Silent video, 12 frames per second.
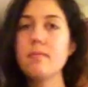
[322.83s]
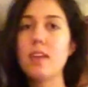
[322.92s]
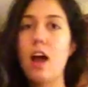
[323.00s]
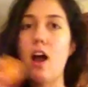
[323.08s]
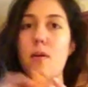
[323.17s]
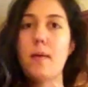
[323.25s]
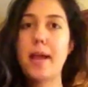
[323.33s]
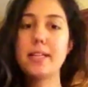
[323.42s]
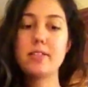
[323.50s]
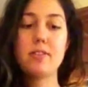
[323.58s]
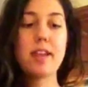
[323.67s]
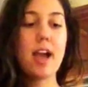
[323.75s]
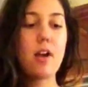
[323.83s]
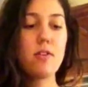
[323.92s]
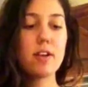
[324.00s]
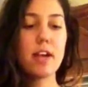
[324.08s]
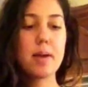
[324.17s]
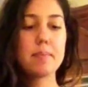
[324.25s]
Alright, so now
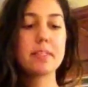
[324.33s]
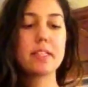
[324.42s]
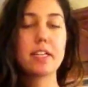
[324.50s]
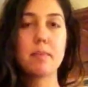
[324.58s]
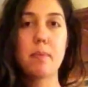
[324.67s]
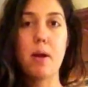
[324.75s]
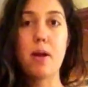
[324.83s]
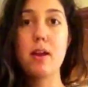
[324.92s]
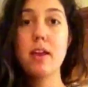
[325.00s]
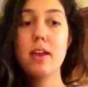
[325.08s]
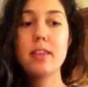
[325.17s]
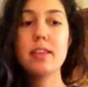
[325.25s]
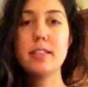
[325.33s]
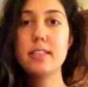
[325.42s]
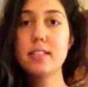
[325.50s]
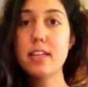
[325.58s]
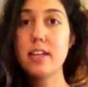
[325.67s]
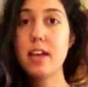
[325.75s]
comes the good part. This is
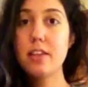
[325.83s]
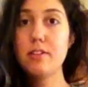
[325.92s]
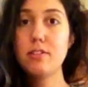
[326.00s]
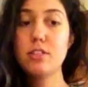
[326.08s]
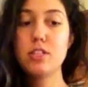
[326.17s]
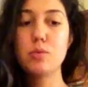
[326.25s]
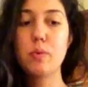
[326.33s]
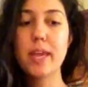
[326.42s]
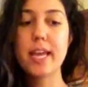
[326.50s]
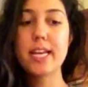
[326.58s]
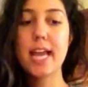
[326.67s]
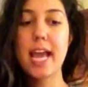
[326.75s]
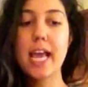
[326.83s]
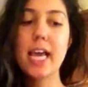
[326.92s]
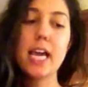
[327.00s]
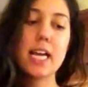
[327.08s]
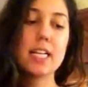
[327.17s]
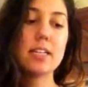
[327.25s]
another sweet
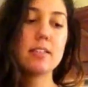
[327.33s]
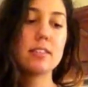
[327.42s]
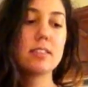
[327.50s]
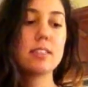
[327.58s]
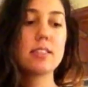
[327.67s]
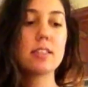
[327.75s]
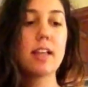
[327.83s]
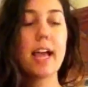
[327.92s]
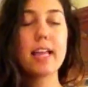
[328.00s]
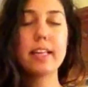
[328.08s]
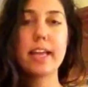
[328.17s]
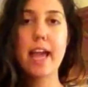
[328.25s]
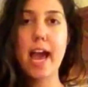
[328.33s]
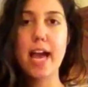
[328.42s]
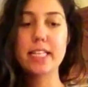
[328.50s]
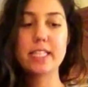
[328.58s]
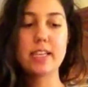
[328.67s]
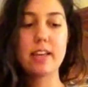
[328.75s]
and slightly
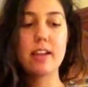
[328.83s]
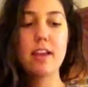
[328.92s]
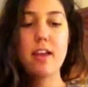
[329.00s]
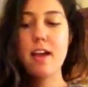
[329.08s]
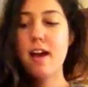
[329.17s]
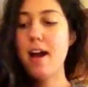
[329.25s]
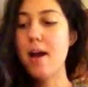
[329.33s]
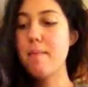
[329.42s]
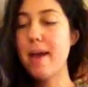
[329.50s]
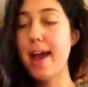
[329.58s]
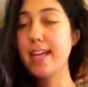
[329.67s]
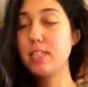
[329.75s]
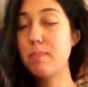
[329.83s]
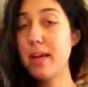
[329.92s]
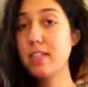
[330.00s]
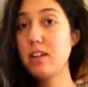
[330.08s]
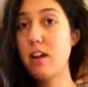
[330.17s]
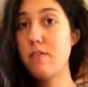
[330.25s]
acid
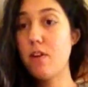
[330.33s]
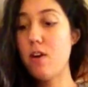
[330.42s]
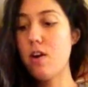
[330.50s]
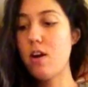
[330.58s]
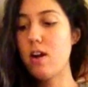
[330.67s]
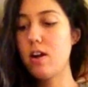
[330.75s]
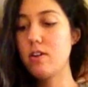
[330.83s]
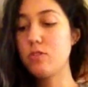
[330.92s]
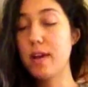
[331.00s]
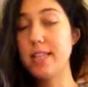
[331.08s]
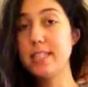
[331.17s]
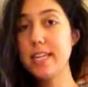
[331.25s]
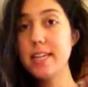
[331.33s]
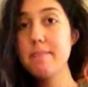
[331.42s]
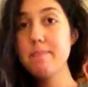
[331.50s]
aspect of our dressing,